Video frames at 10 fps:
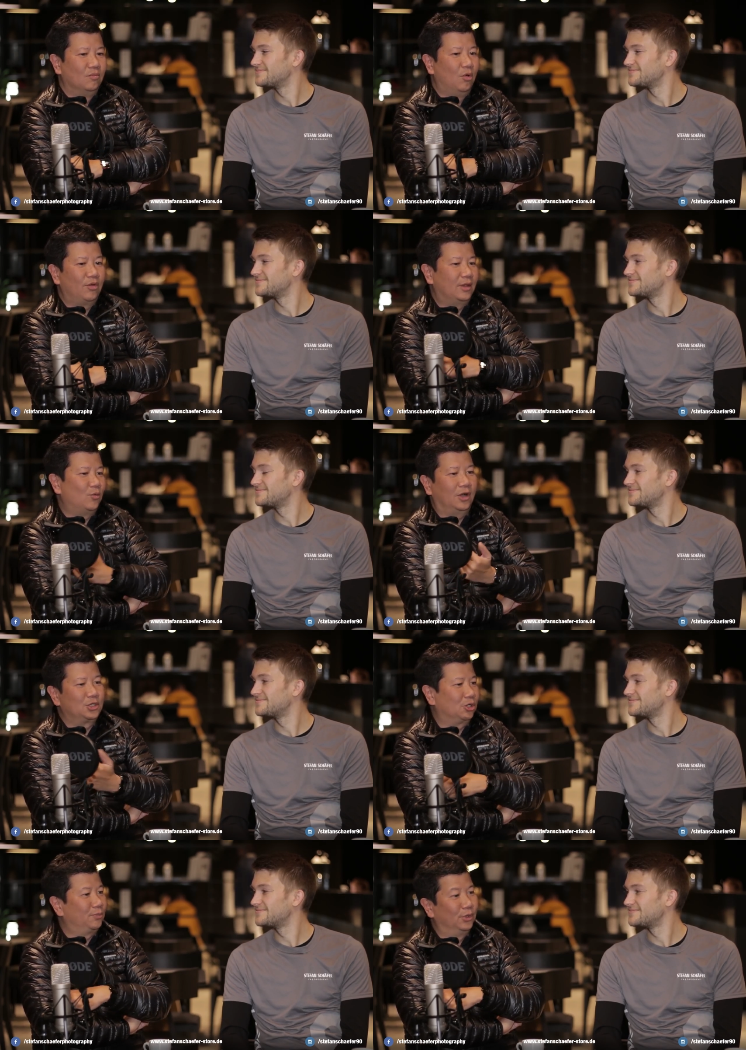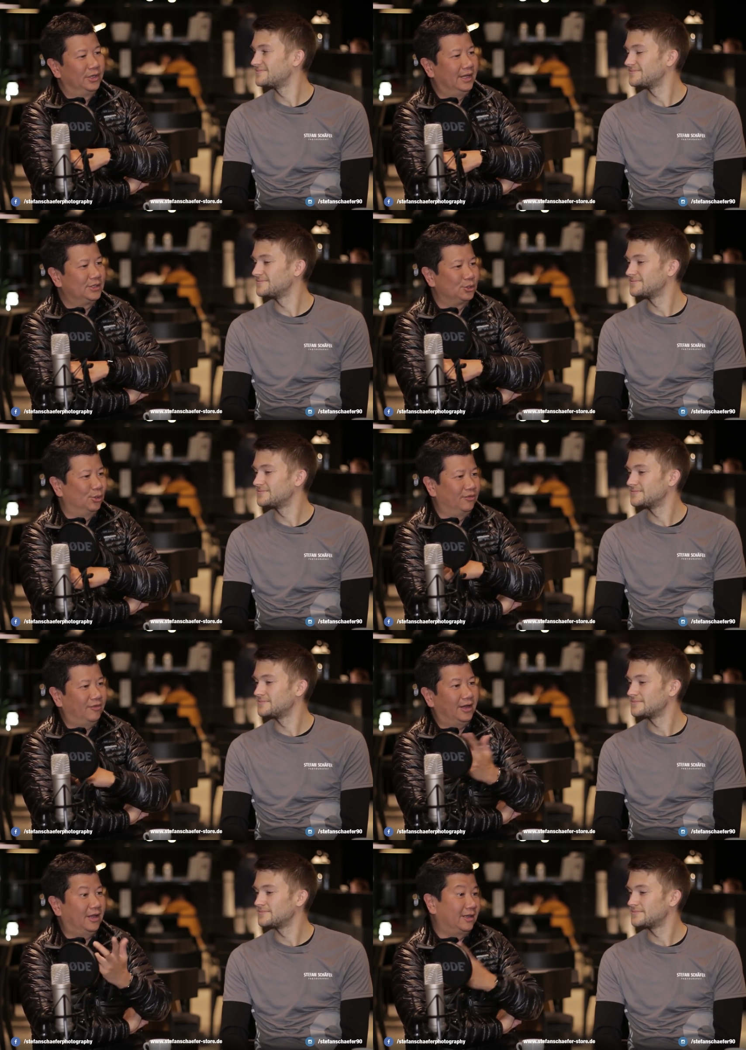Speaker 1: more than one shot per day. So if
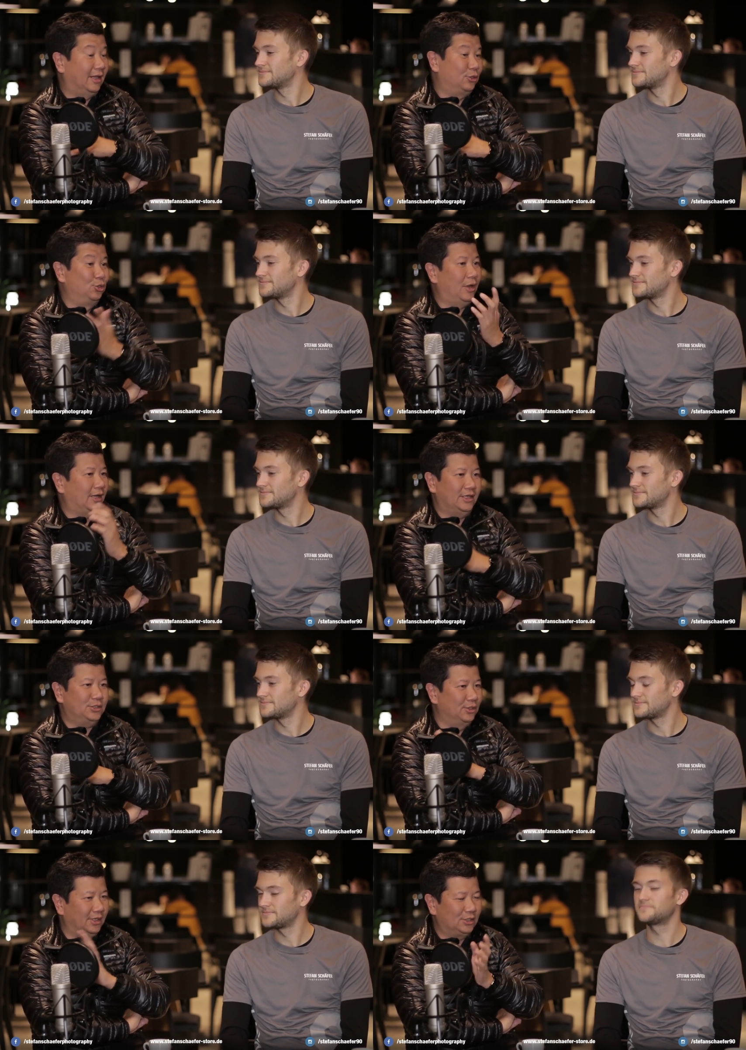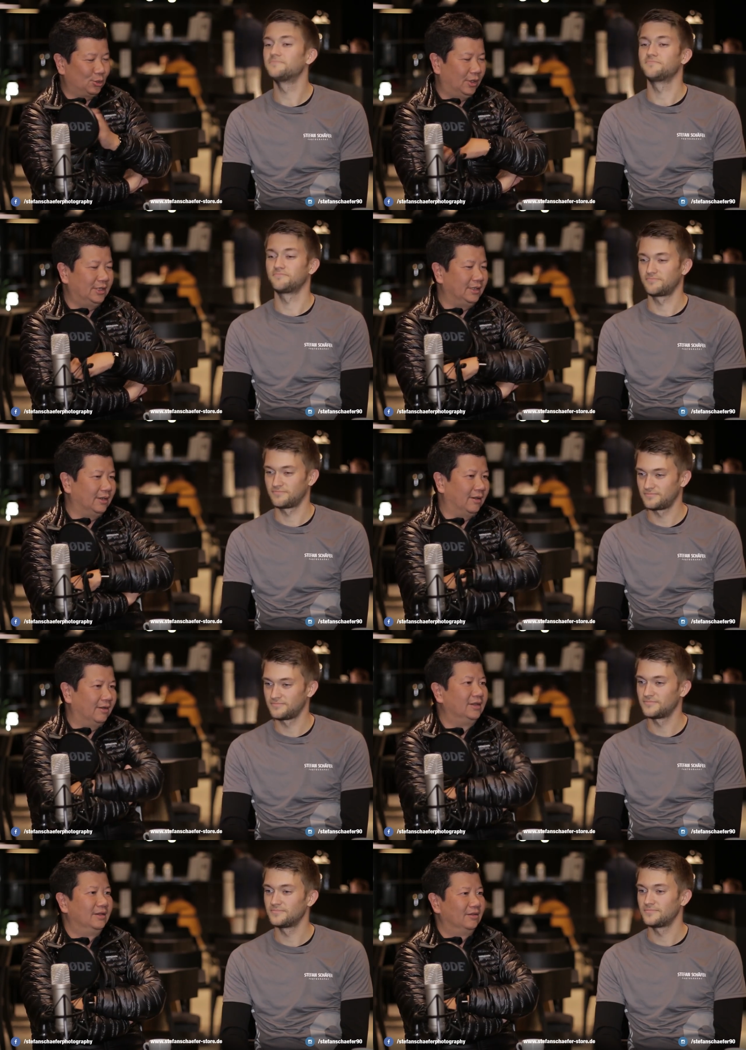I can get two like yesterday, it's already. Uh,
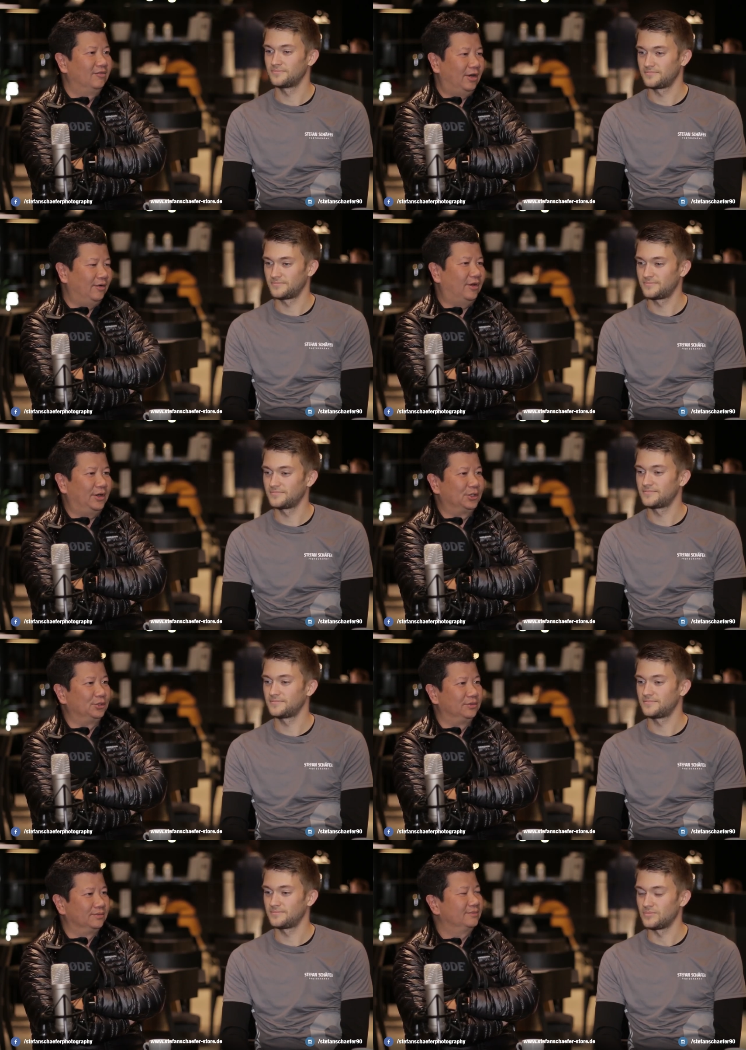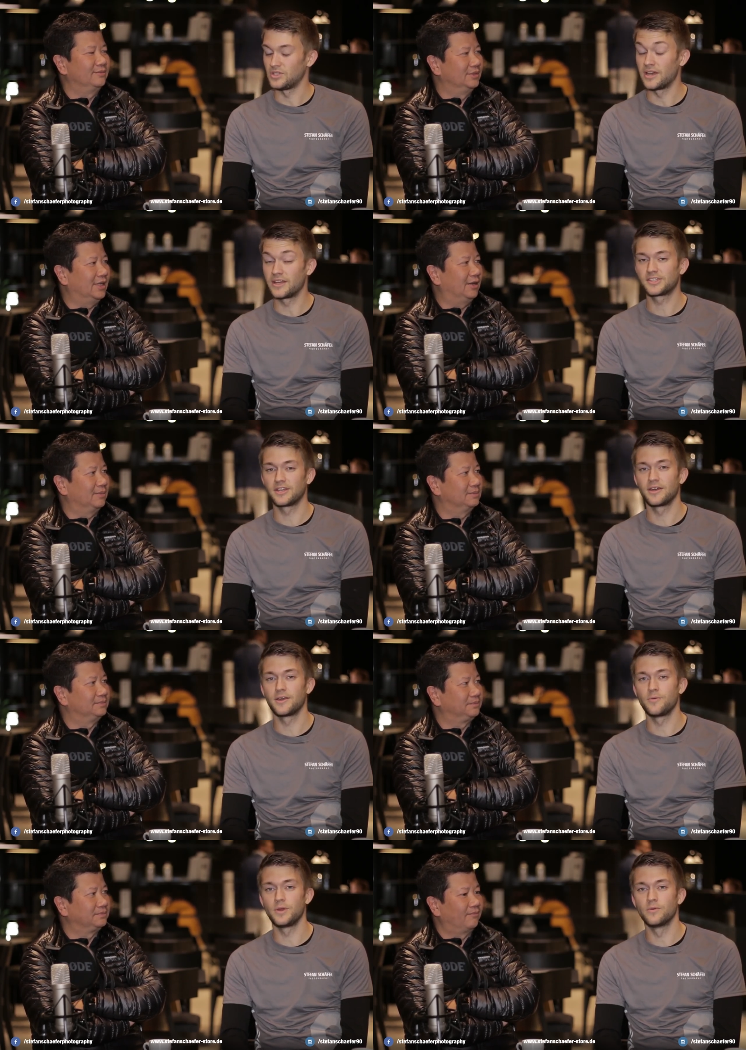Very, very good.
Speaker 2: Yeah,
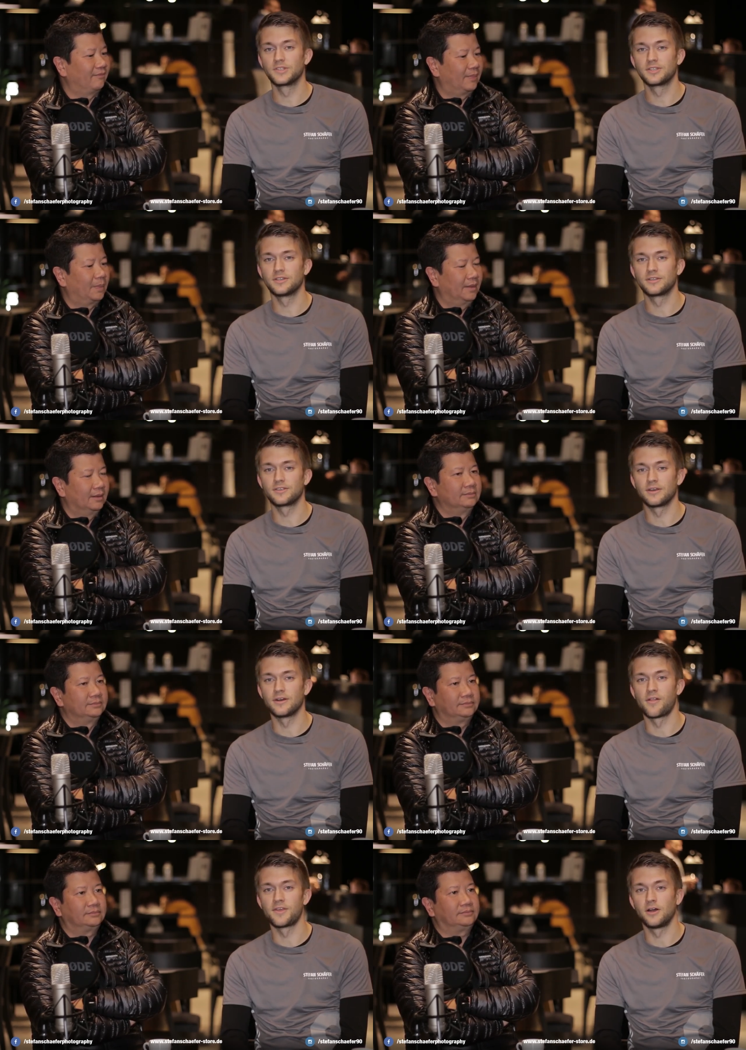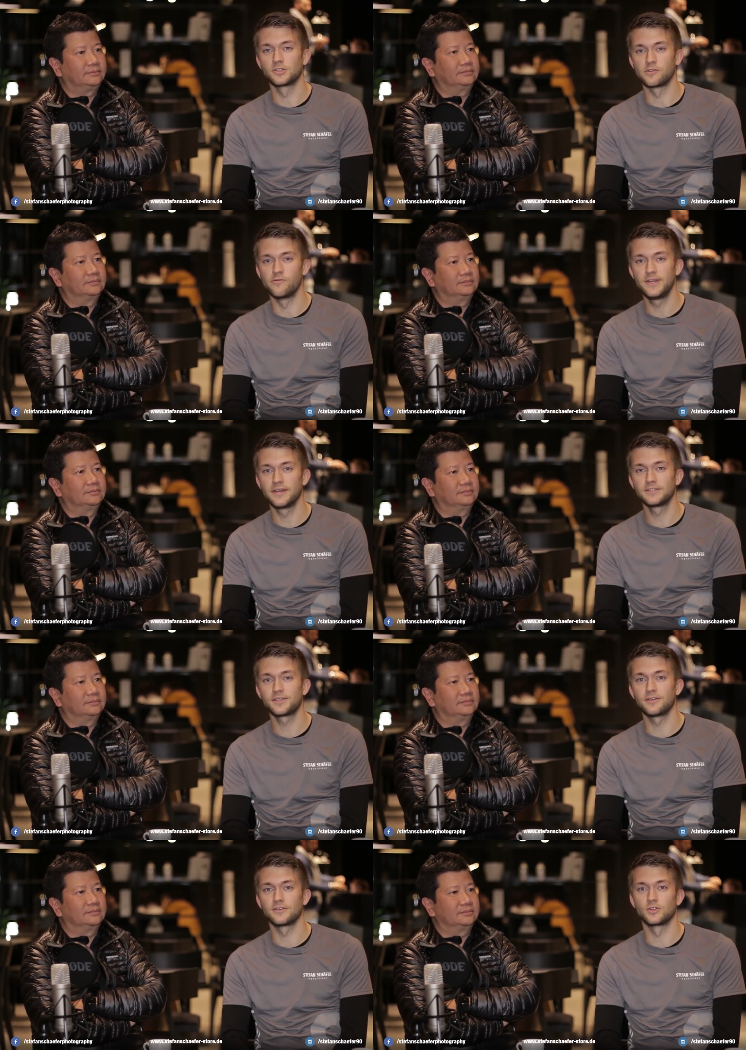yesterday we visited uh, the House of
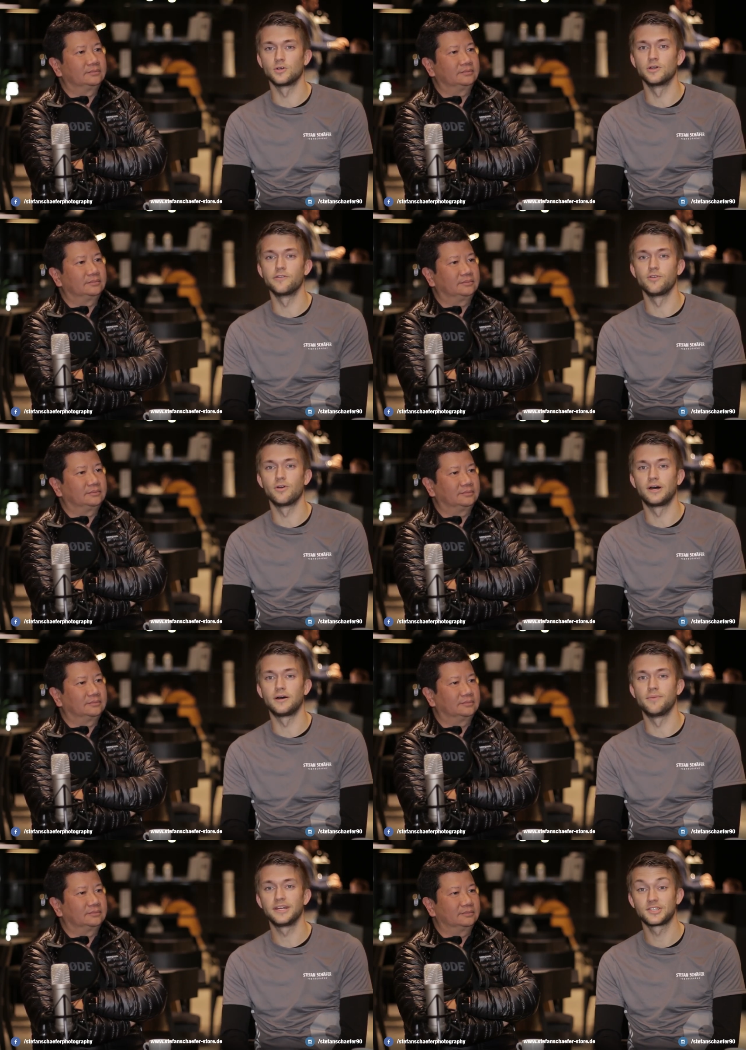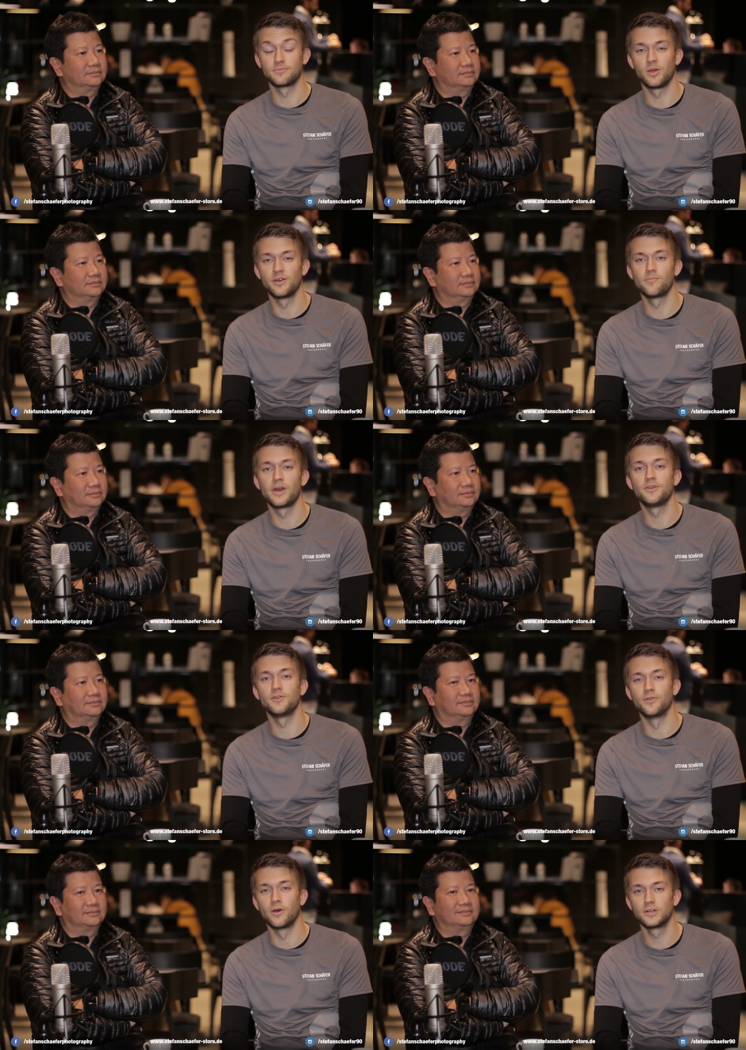Weekend. So if you are based in Berlin, maybe
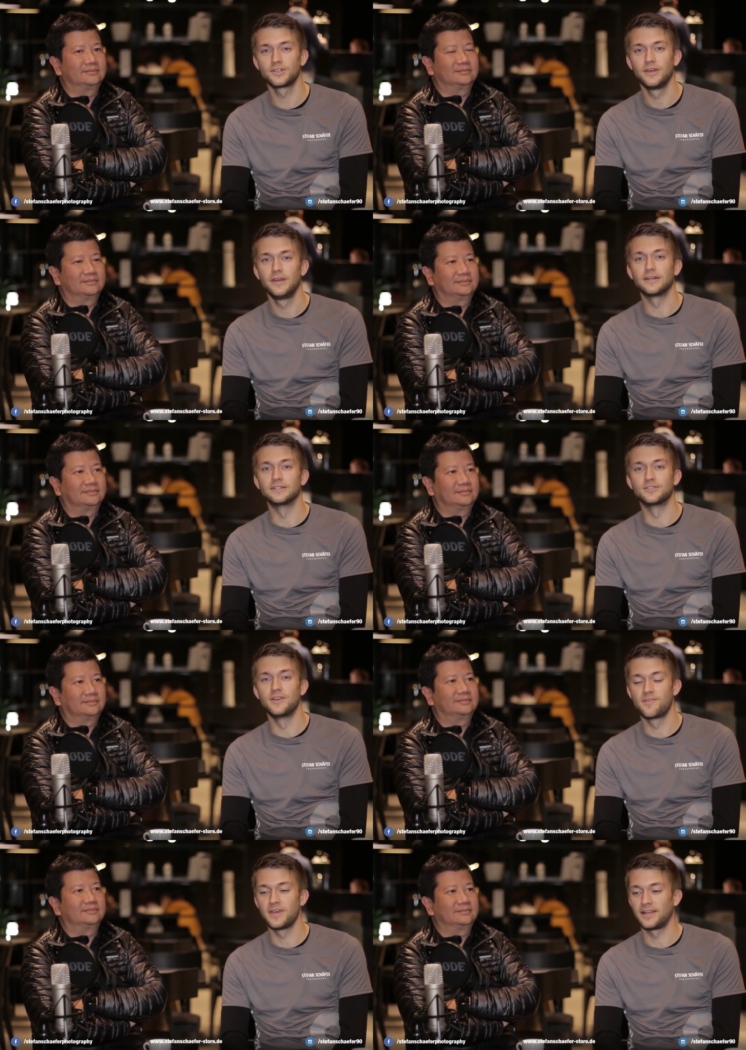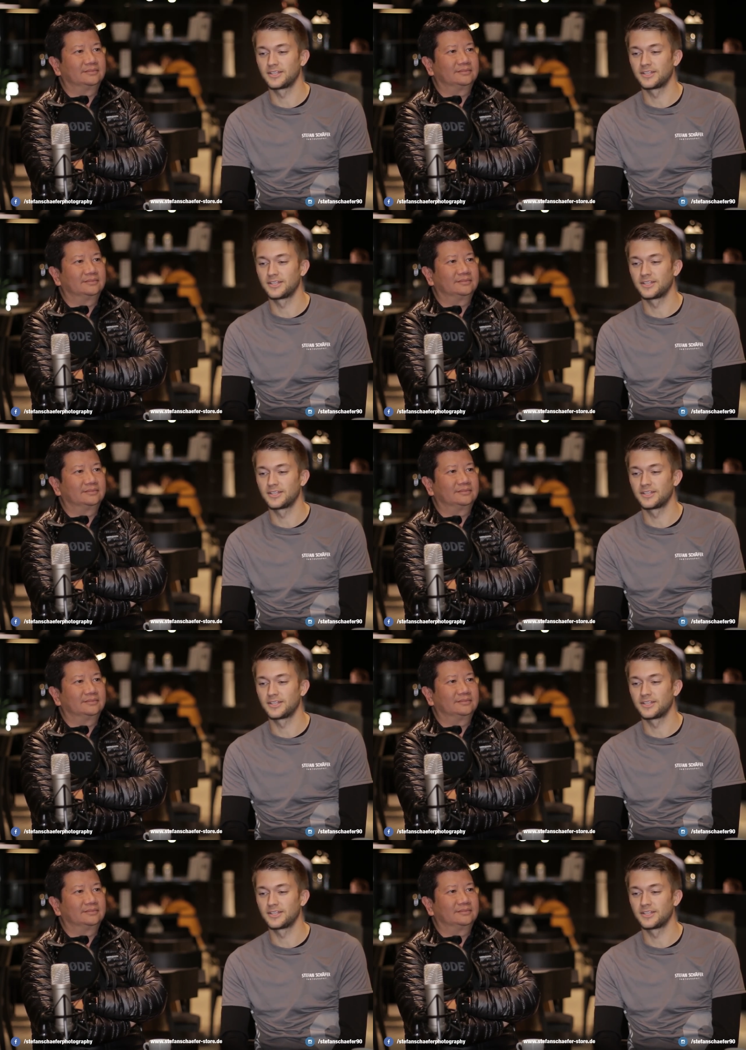you know it. It's near the